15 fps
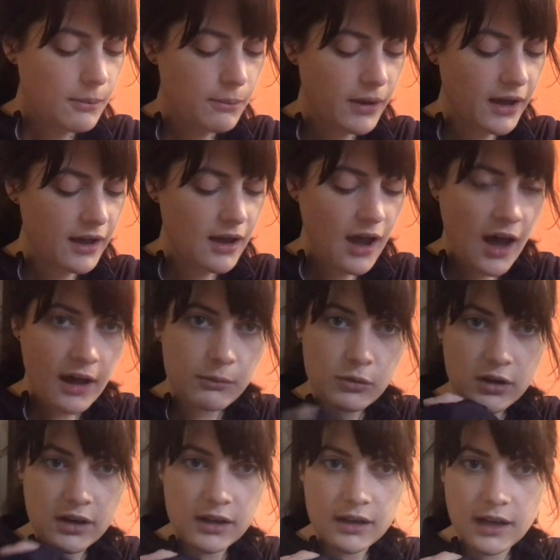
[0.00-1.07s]
But I'm
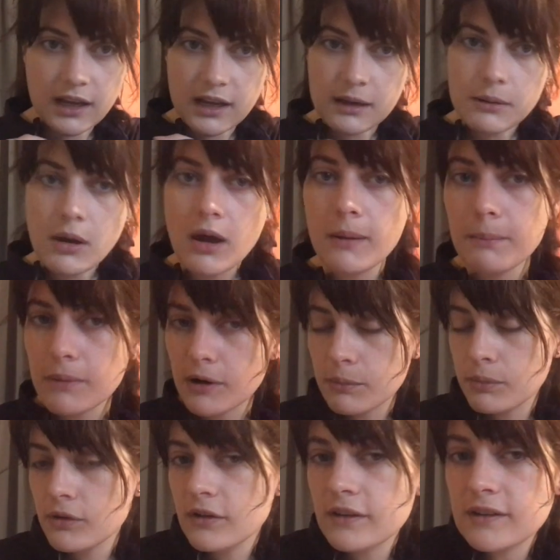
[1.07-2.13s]
wearing a
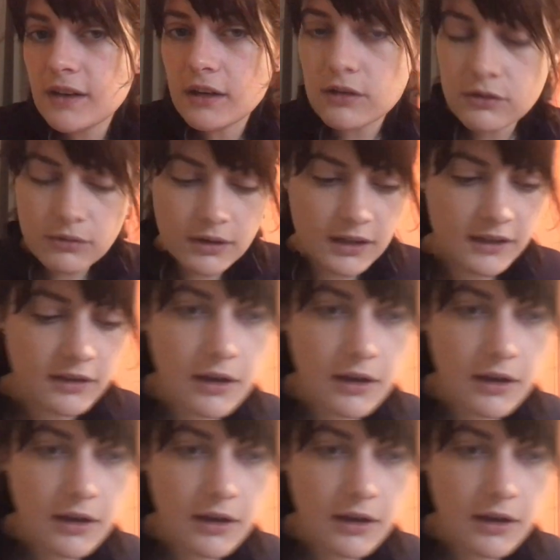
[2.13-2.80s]
purple standard running